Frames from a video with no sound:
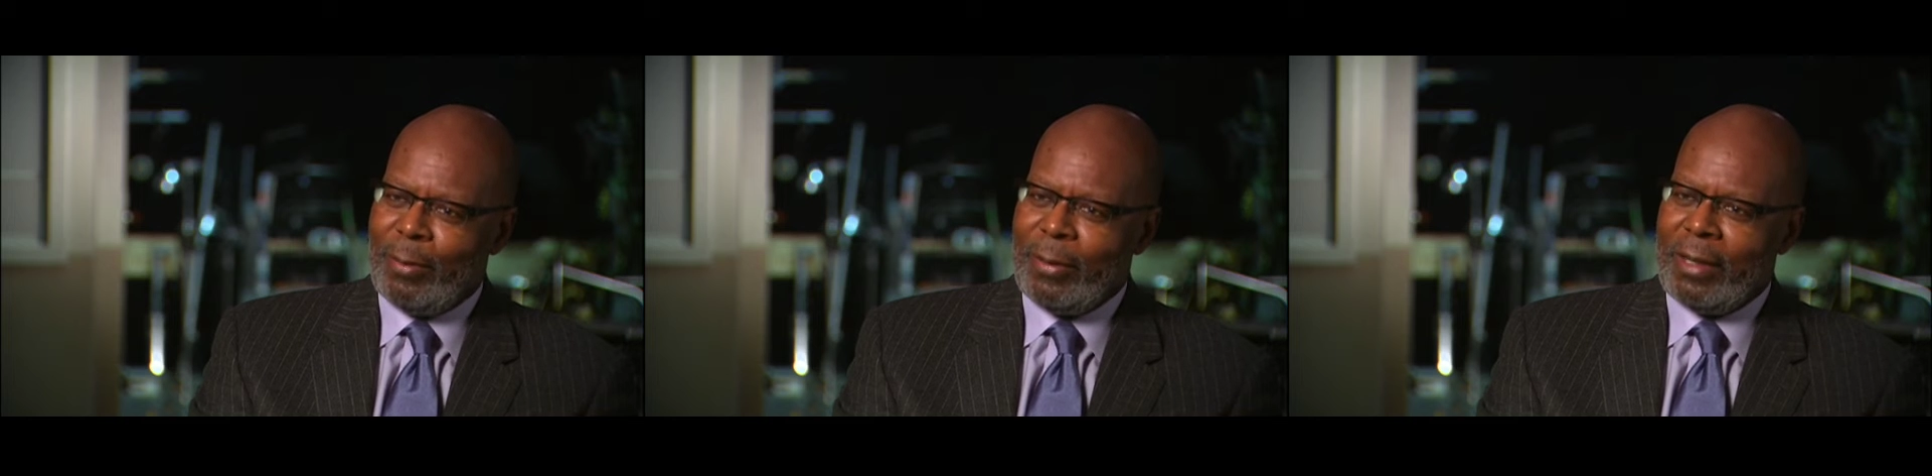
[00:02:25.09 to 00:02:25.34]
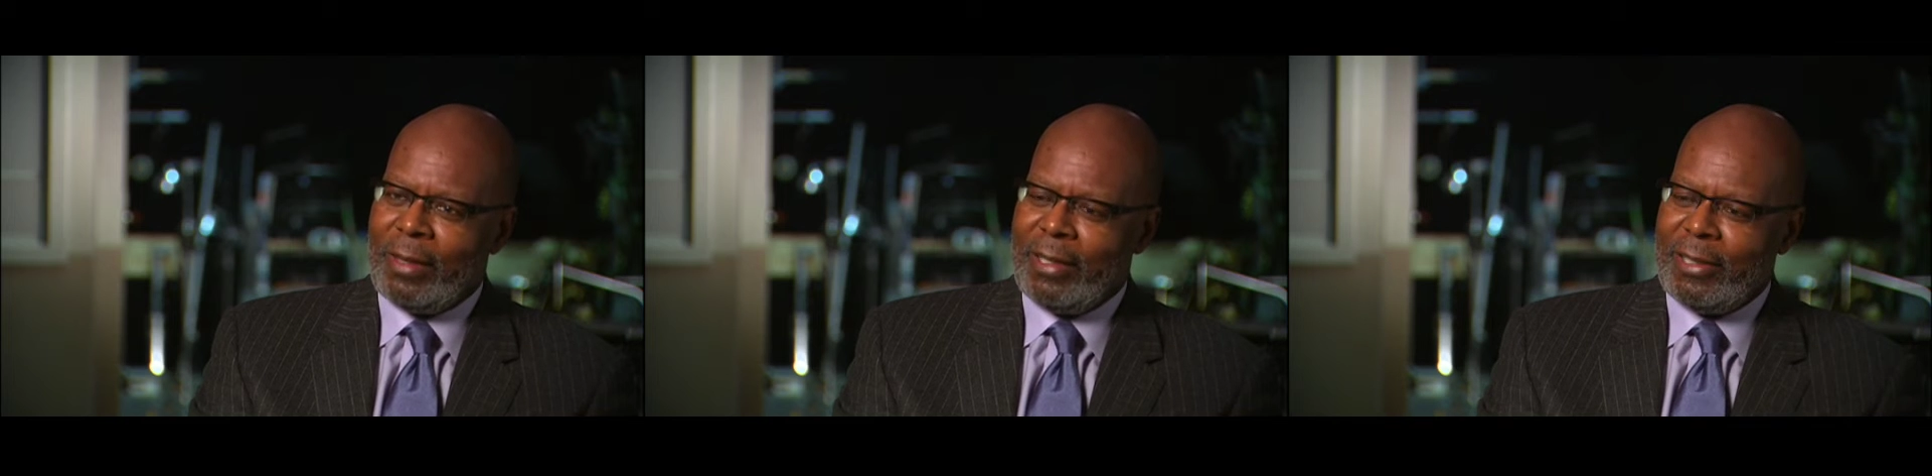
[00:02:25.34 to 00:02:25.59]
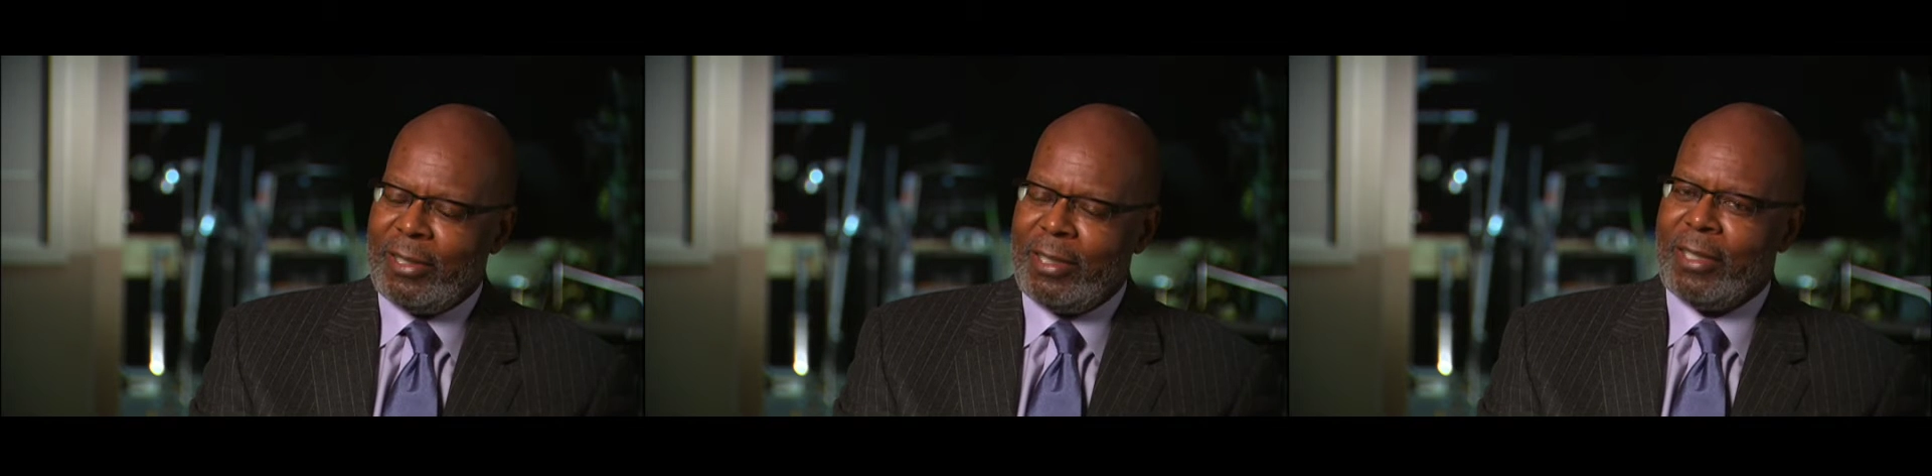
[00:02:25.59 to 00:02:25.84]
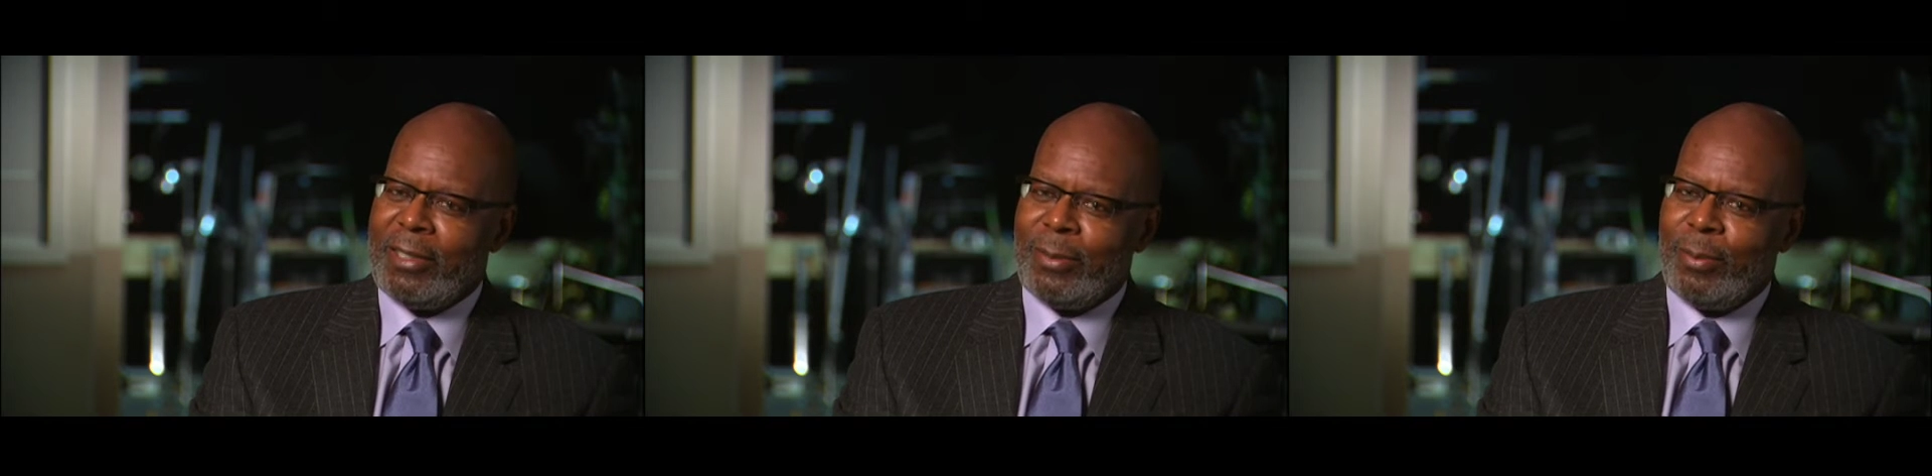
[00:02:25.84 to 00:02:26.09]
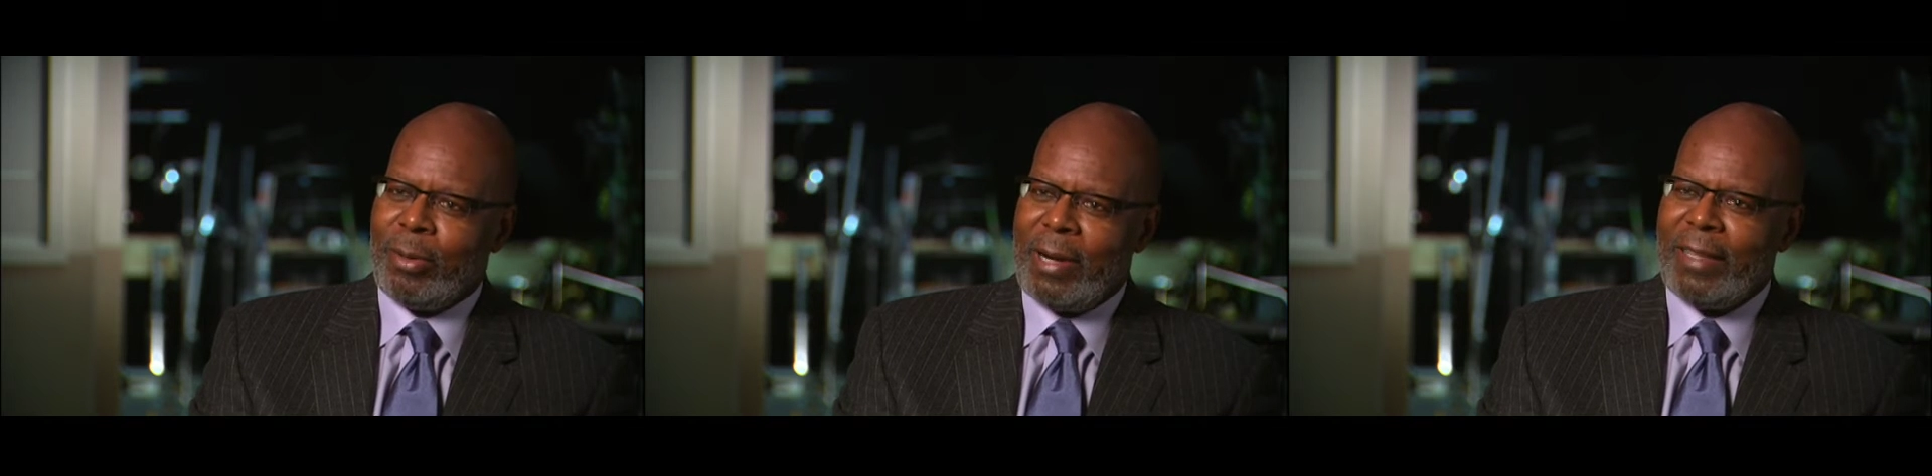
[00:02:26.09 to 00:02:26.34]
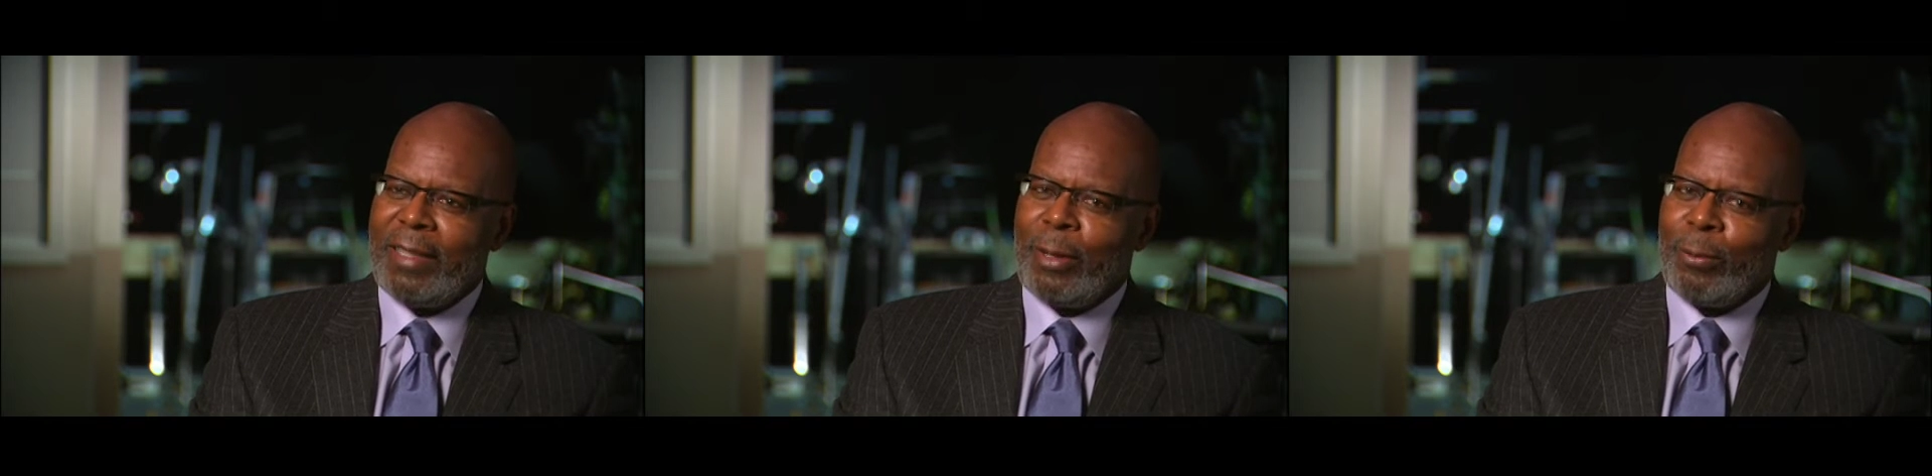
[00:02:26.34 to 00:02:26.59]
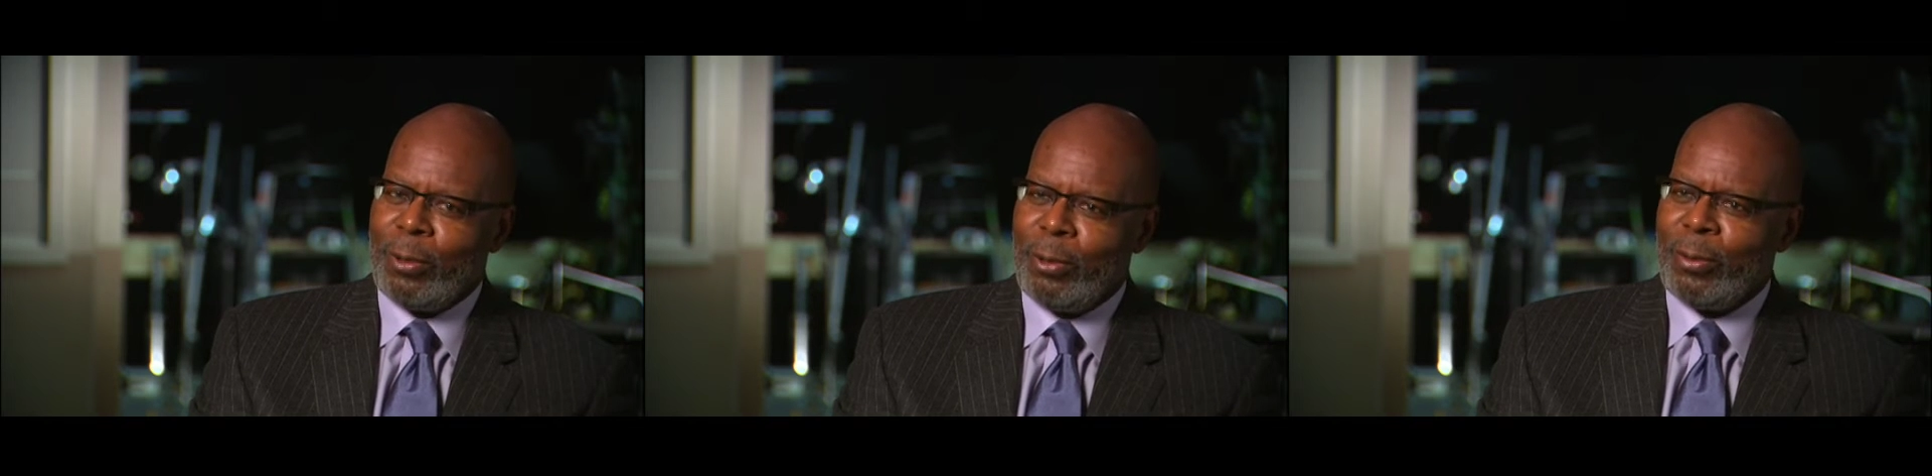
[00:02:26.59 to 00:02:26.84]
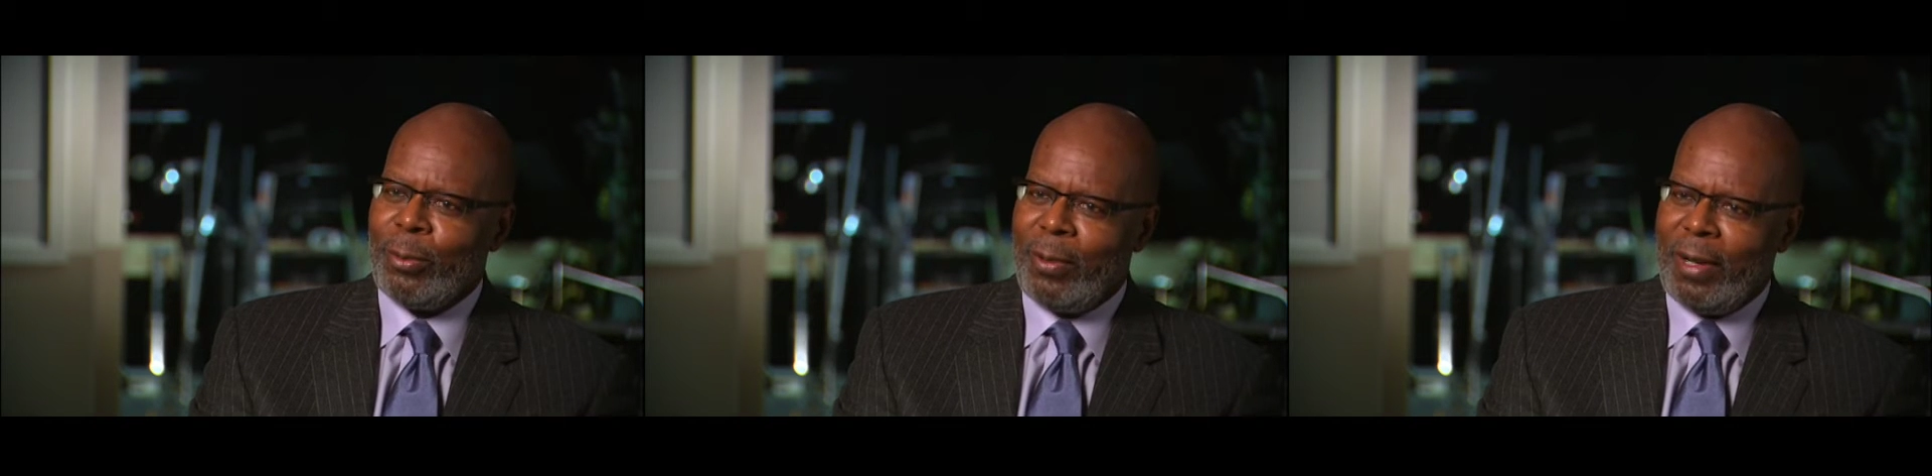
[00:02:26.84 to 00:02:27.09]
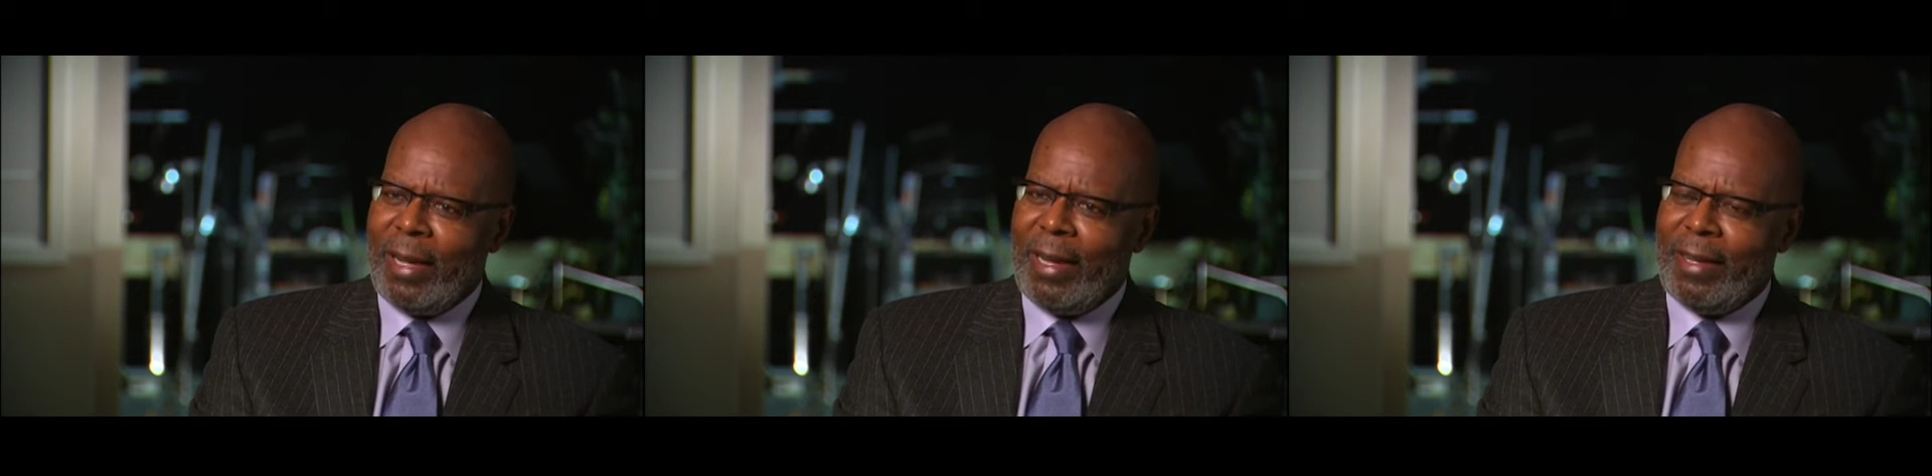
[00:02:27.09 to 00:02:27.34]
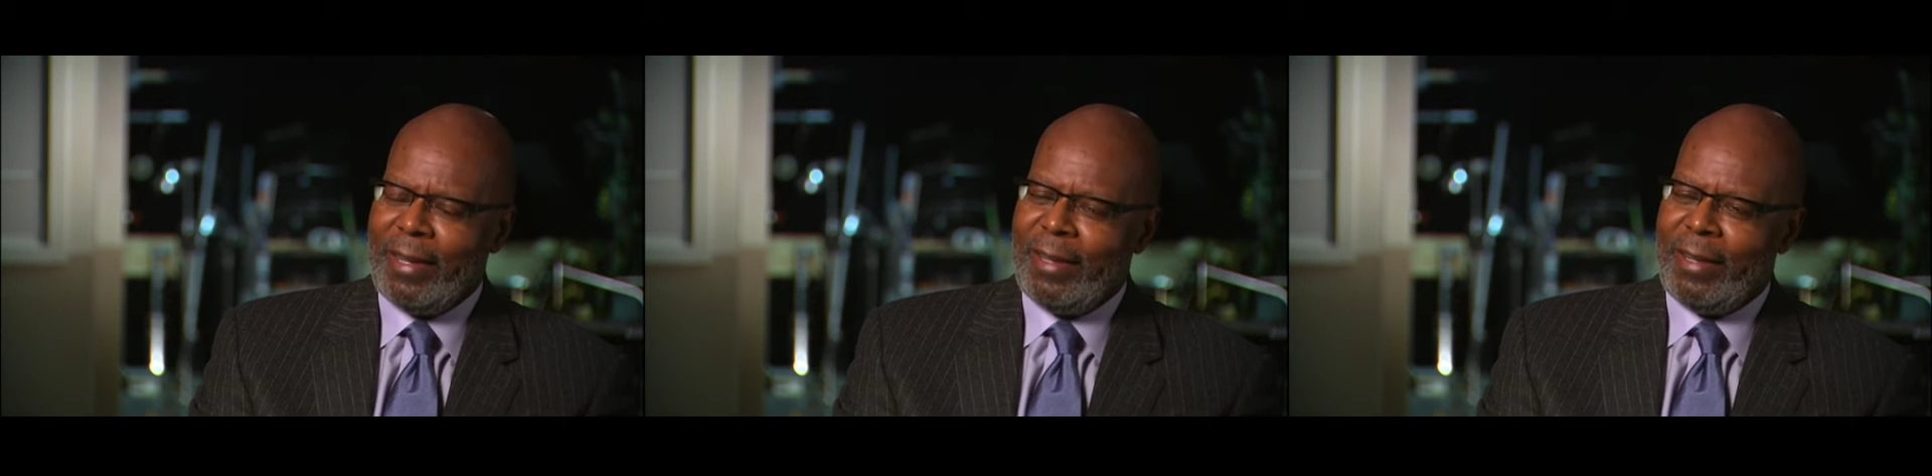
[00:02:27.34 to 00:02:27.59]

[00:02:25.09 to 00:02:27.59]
I mean, I think she has branded that role in a way,